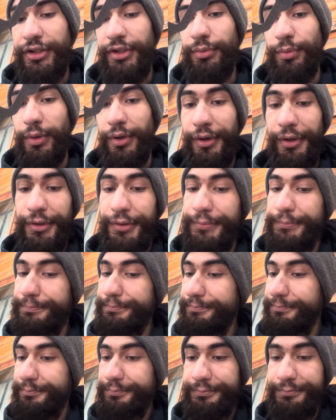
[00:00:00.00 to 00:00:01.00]
work.
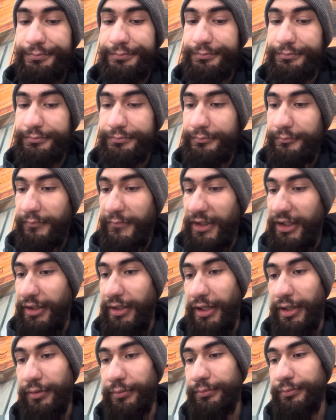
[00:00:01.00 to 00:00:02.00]
You
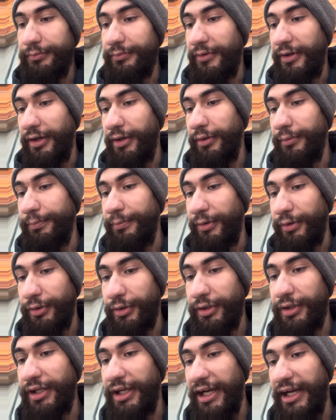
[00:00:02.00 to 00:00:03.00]
know, they're
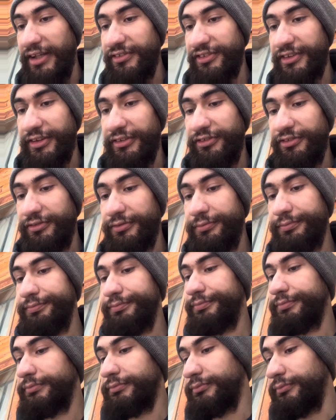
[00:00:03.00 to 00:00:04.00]
good gaskets.
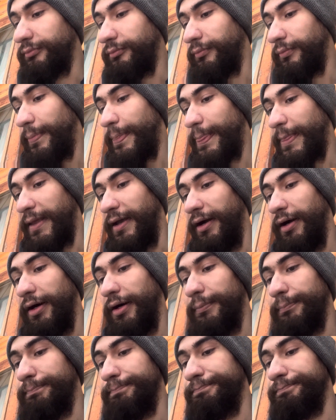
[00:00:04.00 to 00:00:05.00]

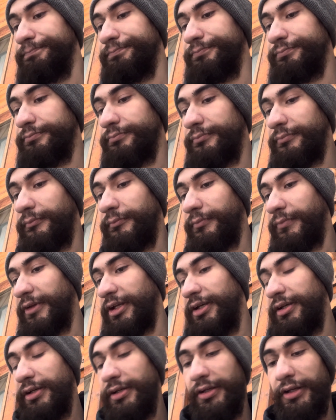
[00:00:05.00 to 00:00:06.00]
The
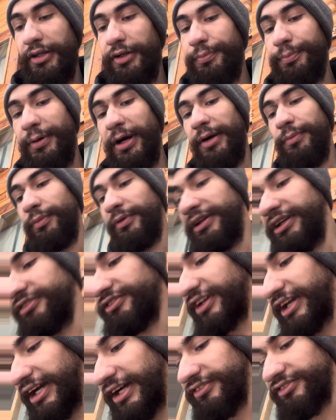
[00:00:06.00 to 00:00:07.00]
other problem with these
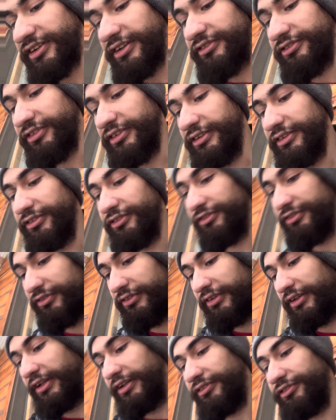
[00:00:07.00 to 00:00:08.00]
gaskets is
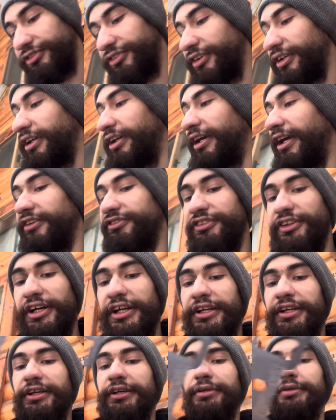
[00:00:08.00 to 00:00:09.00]
it's
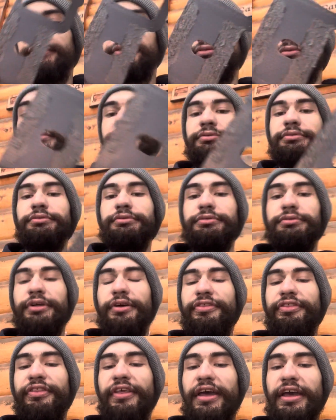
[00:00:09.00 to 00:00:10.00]
like
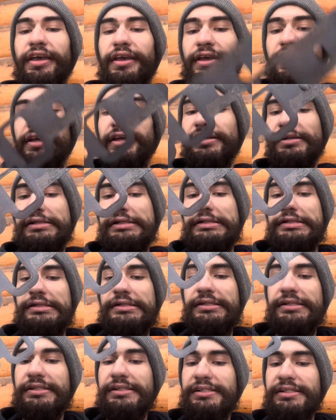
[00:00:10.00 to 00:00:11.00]
they
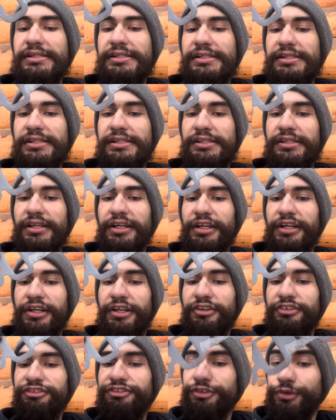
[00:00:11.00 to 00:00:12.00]

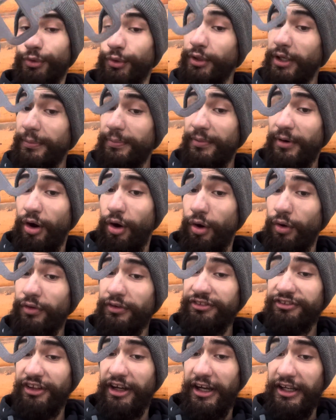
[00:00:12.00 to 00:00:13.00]
screwed up all the
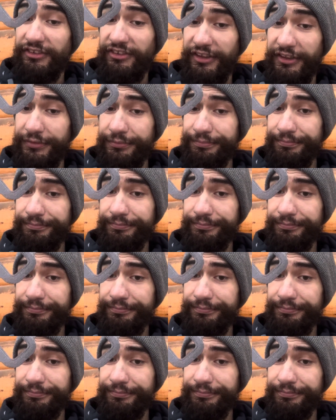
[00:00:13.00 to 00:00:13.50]
sizing,